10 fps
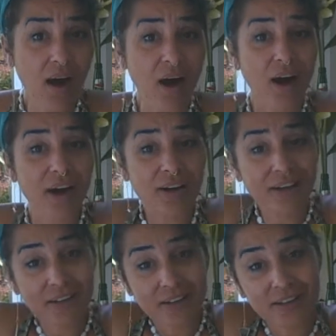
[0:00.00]

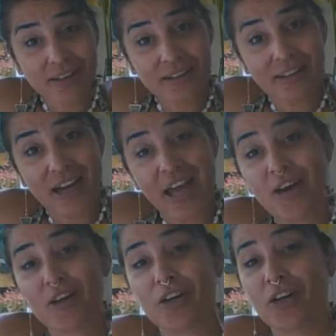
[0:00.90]
our
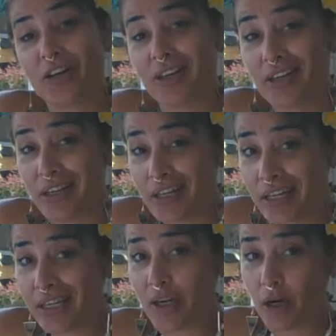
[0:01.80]
inner
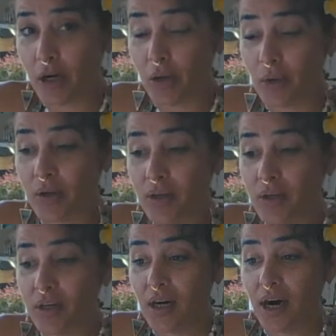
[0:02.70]
ego
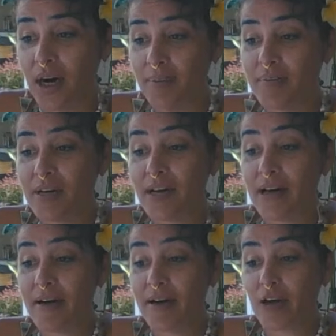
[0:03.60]

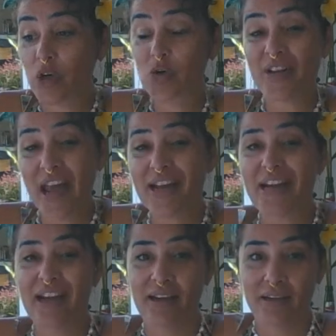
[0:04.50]

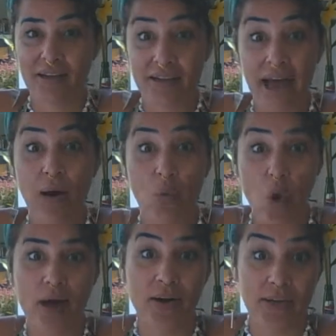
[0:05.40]
creating that
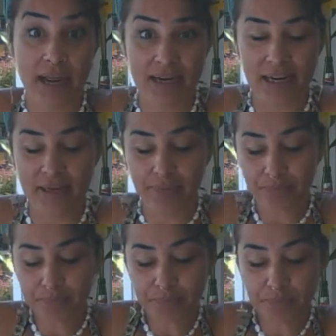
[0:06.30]
want or that need.
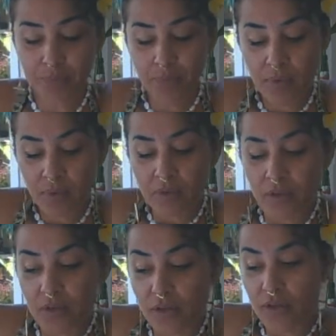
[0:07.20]

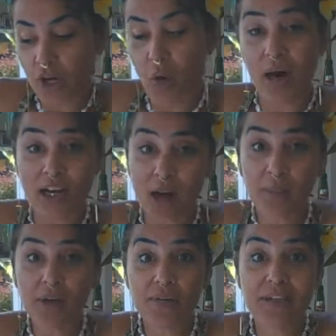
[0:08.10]
So a
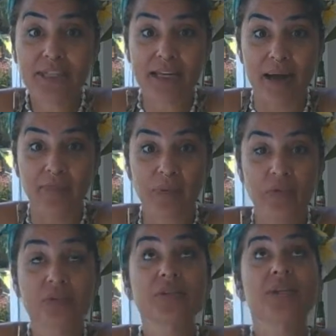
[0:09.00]
couple of
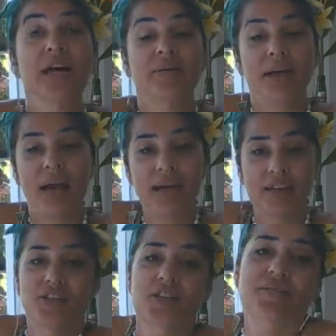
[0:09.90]
examples. I got
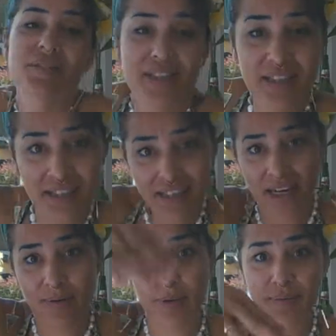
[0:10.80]
to turn off this
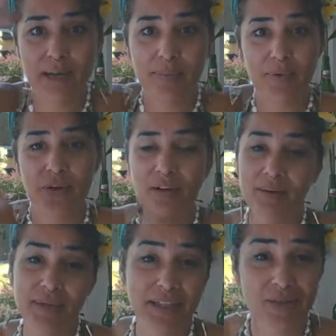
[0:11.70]
light above me. I put it
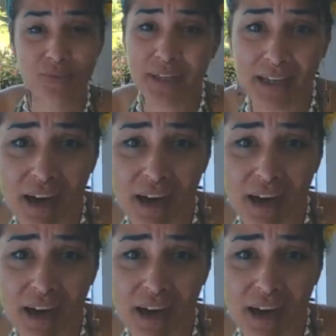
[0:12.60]
on, but it's really